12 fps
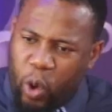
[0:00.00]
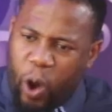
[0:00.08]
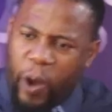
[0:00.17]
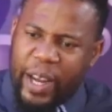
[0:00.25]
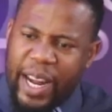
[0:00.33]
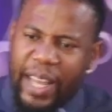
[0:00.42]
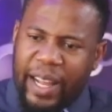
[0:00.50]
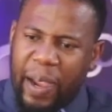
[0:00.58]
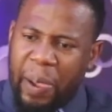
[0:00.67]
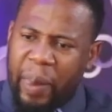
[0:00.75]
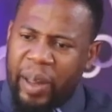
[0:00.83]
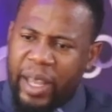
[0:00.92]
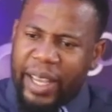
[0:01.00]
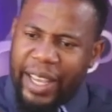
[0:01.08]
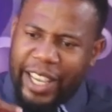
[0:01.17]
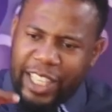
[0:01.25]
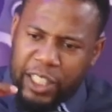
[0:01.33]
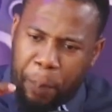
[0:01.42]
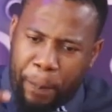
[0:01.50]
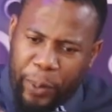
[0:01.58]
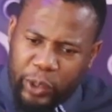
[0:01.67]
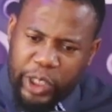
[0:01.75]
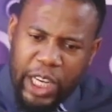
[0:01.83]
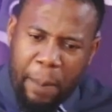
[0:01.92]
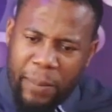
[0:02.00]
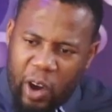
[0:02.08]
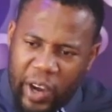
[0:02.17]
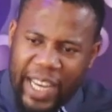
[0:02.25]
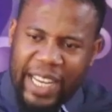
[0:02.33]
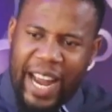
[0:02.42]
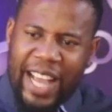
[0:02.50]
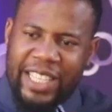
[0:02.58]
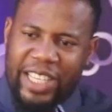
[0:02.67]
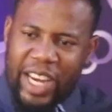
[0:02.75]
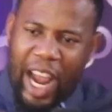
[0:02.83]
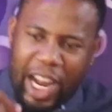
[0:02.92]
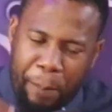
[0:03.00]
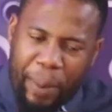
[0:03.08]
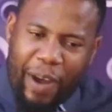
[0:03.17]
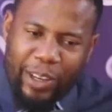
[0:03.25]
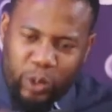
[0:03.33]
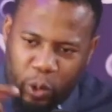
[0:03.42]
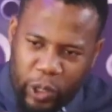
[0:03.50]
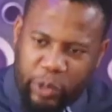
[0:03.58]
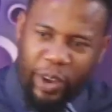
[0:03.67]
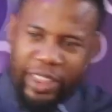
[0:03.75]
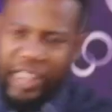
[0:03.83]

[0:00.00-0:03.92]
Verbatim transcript: God is putting more energy and power to what you are